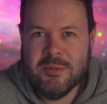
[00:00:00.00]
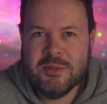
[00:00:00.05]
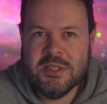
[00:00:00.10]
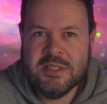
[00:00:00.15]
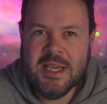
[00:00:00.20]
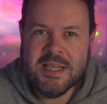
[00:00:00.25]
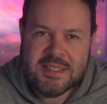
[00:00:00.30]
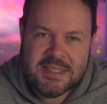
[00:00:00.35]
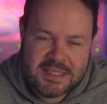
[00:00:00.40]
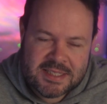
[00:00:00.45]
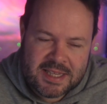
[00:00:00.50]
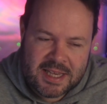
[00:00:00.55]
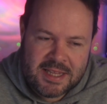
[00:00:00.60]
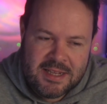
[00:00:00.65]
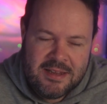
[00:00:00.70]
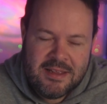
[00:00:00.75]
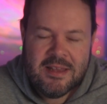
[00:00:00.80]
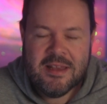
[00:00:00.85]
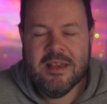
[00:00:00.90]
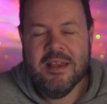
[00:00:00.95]
to test this in
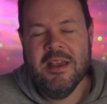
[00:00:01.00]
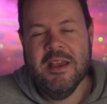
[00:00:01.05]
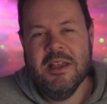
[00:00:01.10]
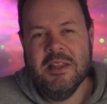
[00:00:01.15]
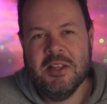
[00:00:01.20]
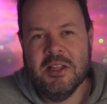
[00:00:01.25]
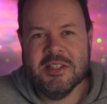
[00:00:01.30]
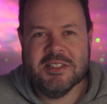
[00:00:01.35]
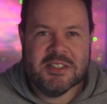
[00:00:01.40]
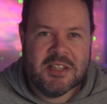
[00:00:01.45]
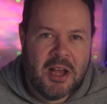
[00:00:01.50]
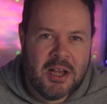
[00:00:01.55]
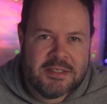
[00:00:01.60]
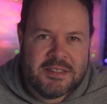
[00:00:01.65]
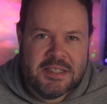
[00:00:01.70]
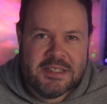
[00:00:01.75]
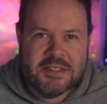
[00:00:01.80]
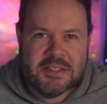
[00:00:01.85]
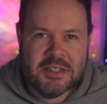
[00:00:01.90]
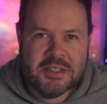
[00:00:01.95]
than Star
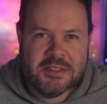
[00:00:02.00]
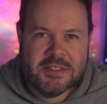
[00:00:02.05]
Citizen?